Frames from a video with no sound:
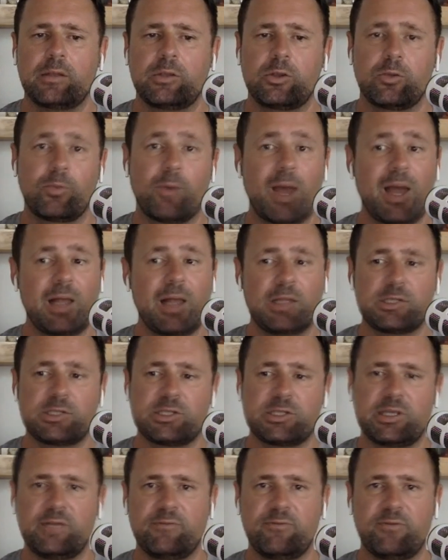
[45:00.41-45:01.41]
your
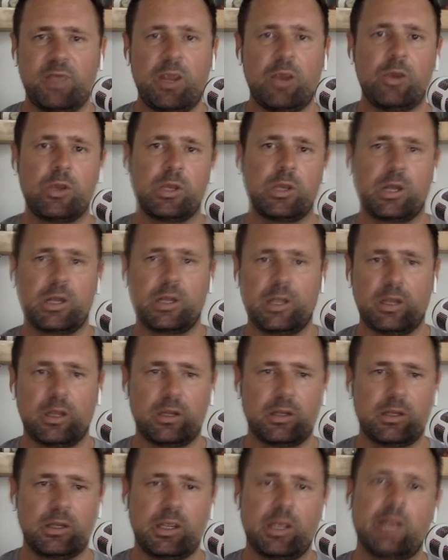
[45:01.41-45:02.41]
mileage can vary on
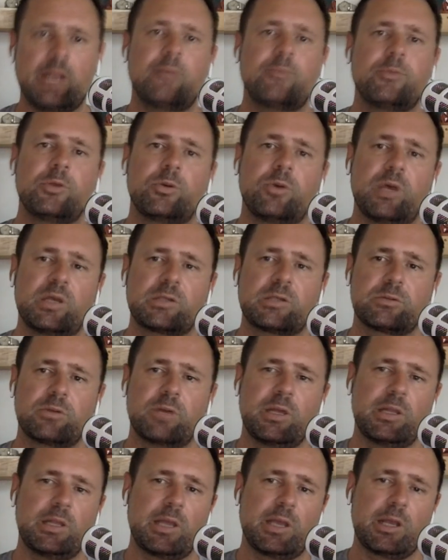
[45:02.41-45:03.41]
AWS,
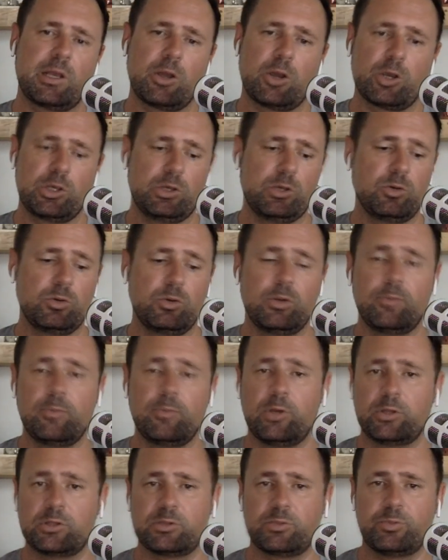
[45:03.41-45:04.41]
right? Like, are you in
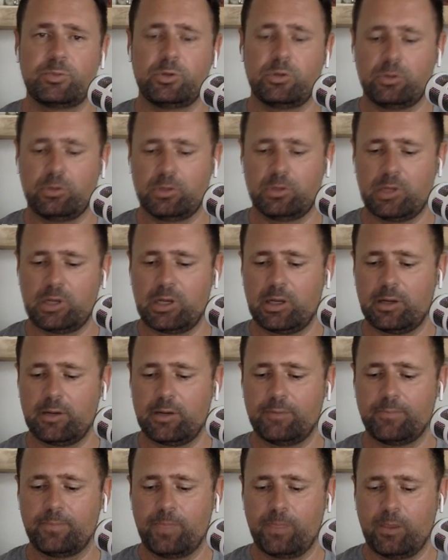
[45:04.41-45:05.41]
multiple
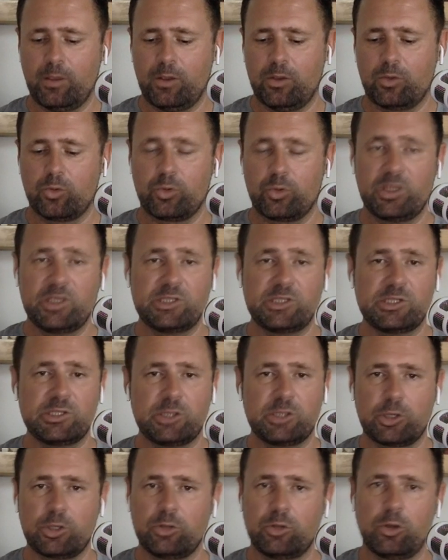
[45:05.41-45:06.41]
region?
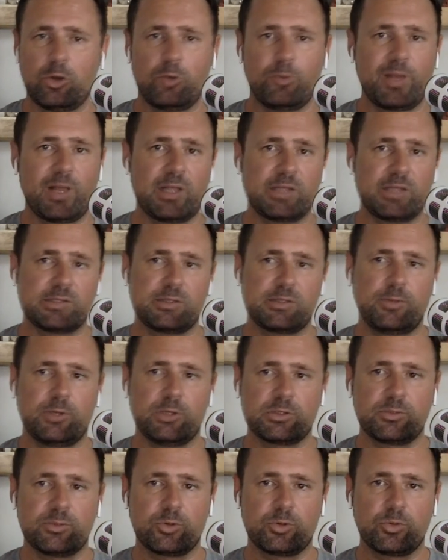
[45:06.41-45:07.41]
Are you load balanced in
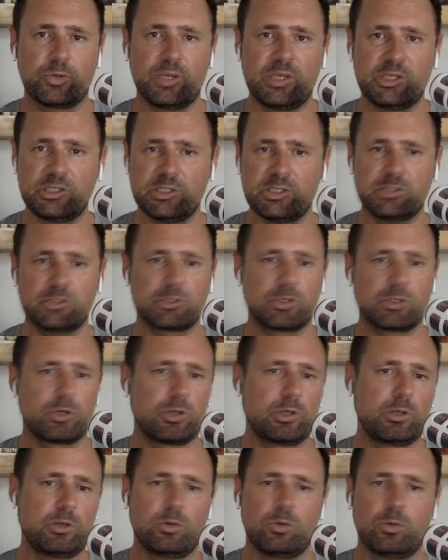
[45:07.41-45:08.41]
multiple regions? Are
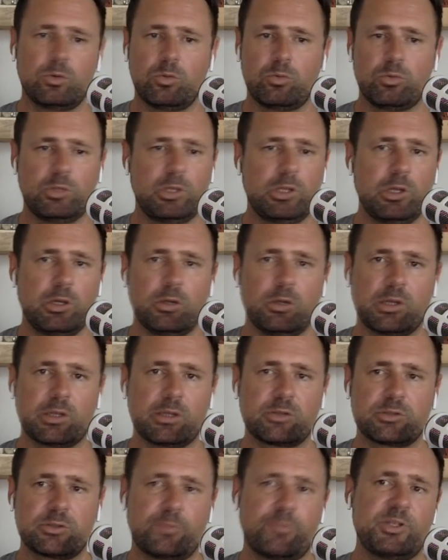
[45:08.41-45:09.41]
you, like
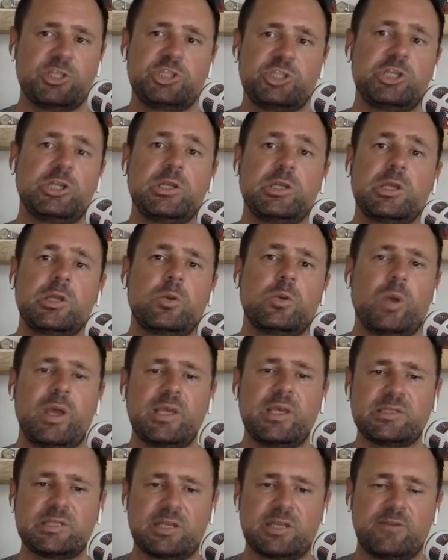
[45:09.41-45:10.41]
there's a bajillion
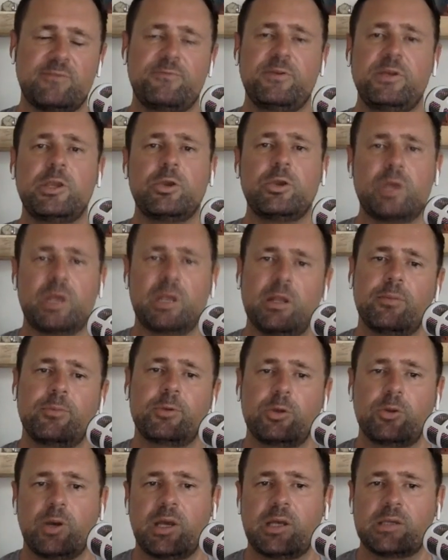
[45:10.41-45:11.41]
ways to configure
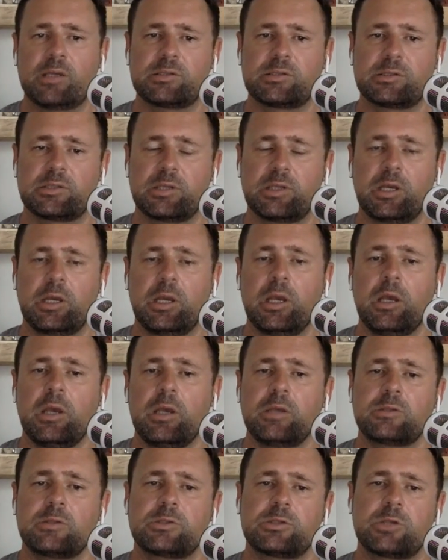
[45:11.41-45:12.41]
AWS.
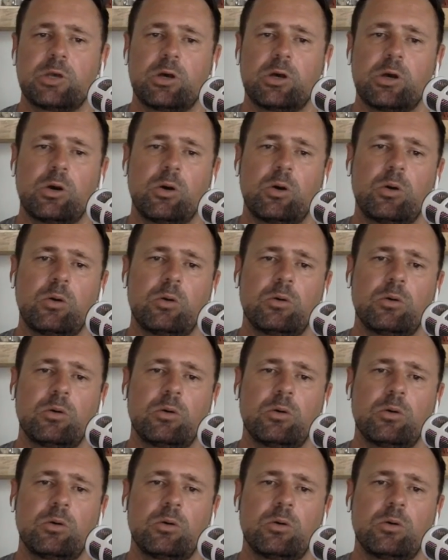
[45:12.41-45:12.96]
So,